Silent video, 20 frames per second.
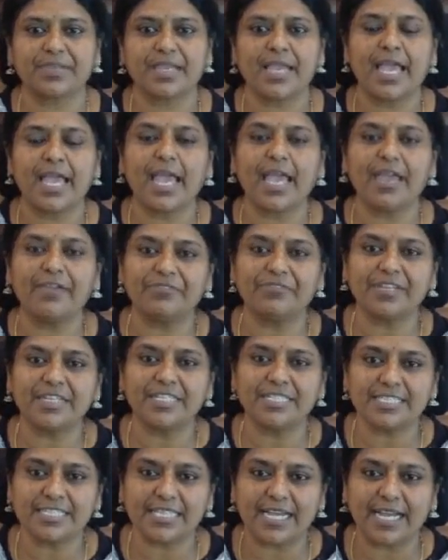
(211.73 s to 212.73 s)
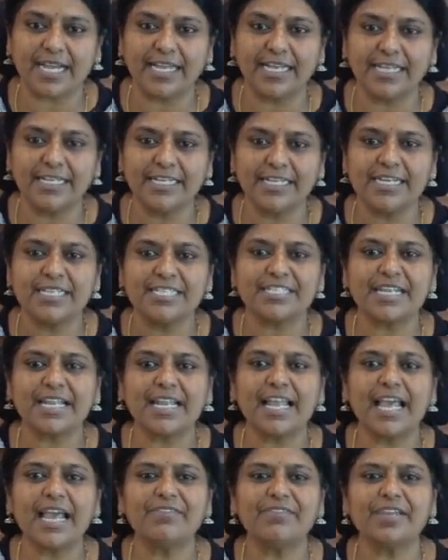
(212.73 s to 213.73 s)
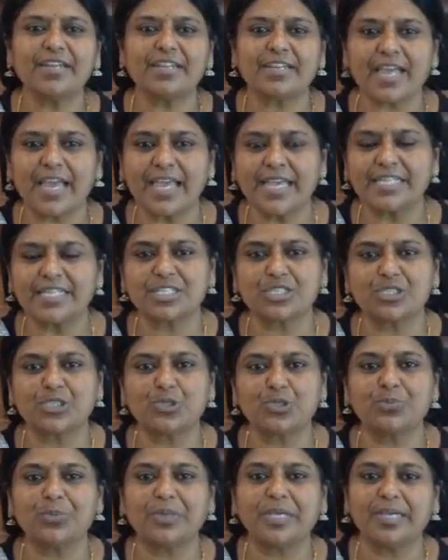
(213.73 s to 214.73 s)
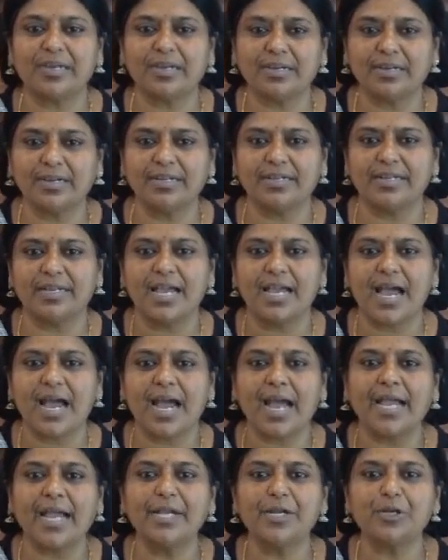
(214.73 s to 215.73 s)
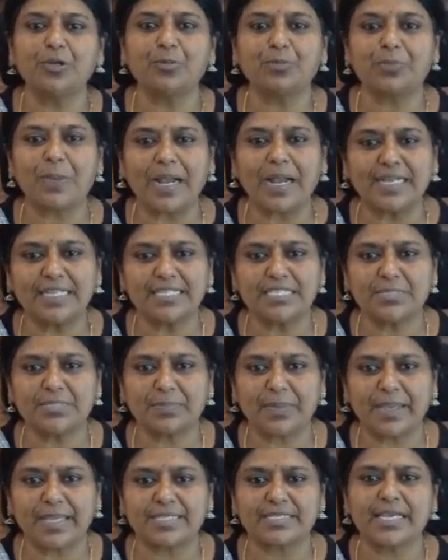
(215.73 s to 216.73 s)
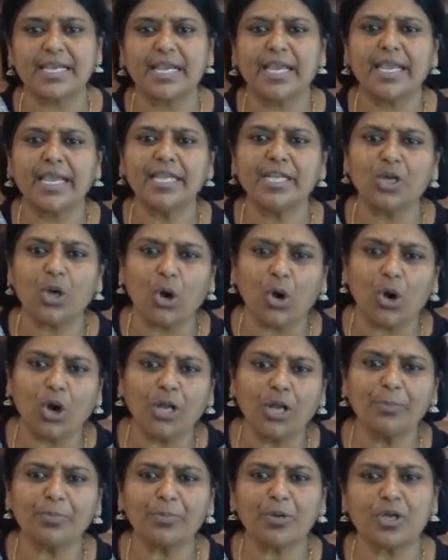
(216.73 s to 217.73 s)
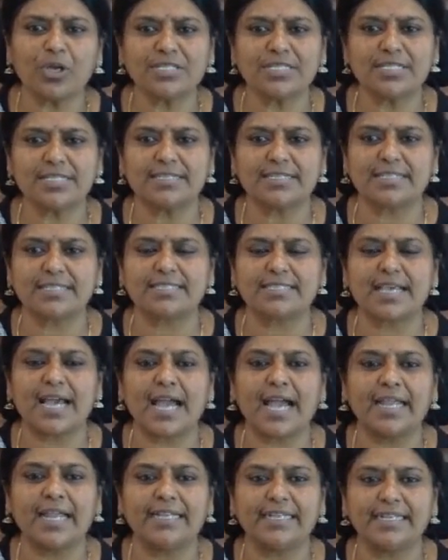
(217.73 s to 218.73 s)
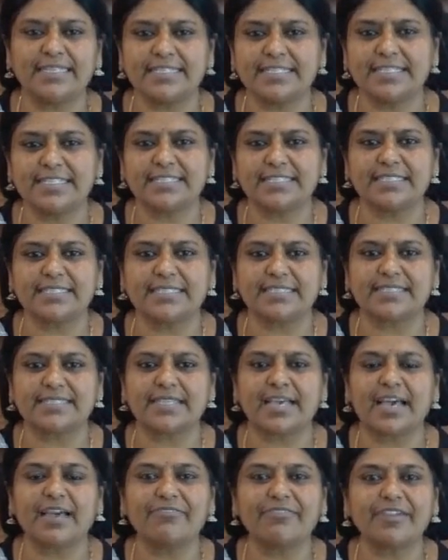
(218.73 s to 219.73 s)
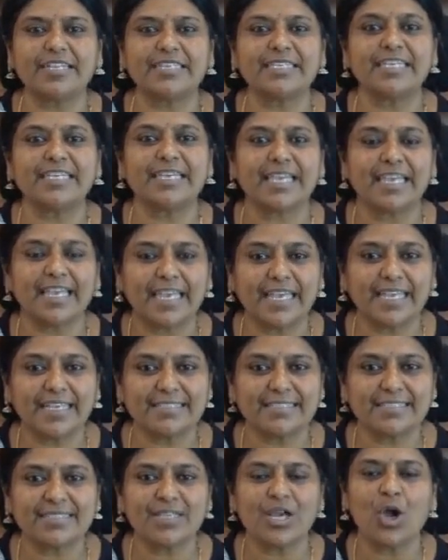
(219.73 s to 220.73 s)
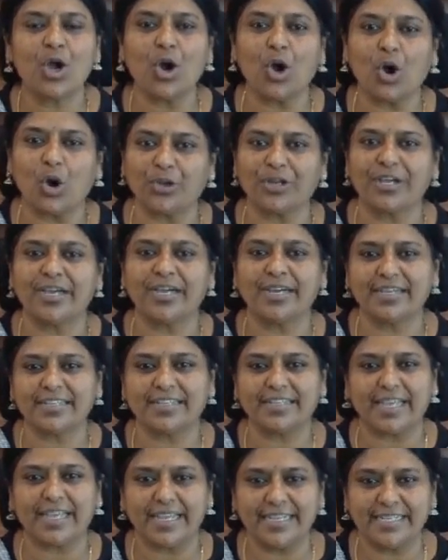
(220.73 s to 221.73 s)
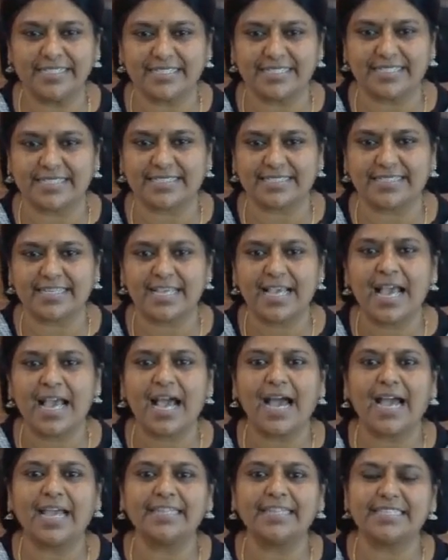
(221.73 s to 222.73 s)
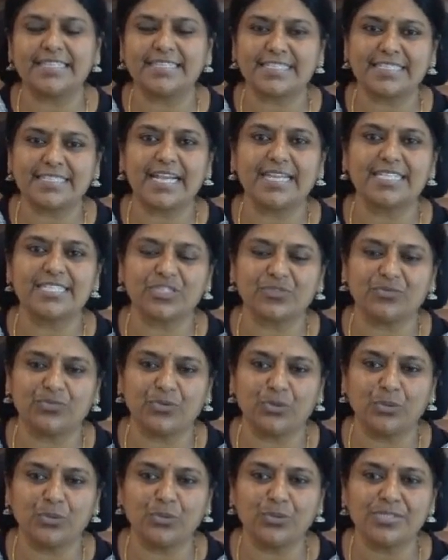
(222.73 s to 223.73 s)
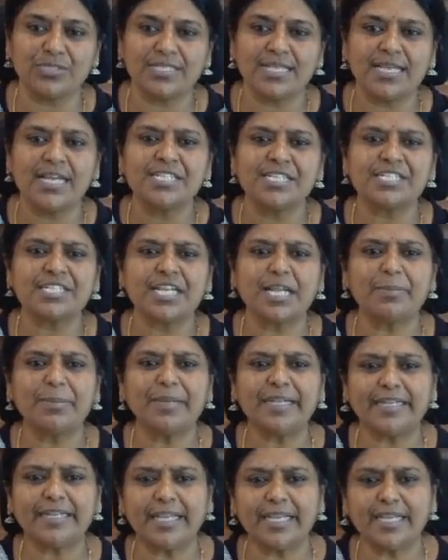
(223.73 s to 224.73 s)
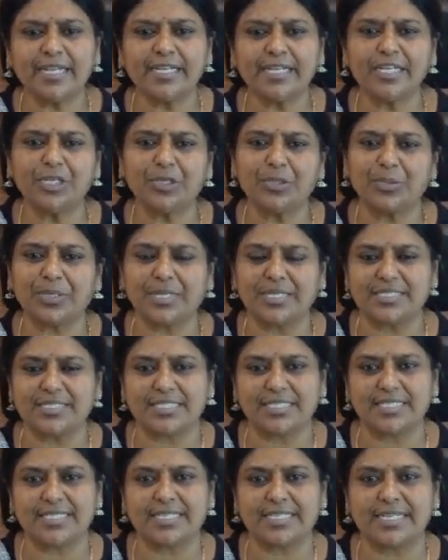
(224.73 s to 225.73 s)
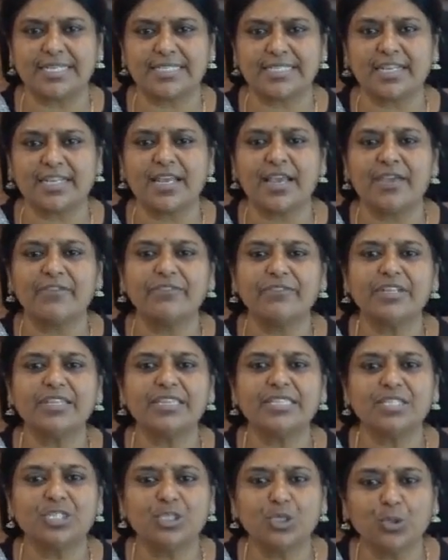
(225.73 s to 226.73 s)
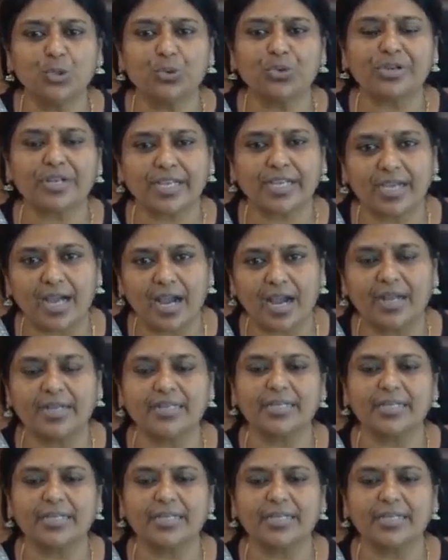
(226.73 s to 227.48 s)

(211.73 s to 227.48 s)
Every child shall have a right to be heard and to participate in all processes and decisions affecting his or her interest, and the child's views shall be taken into consideration with due regard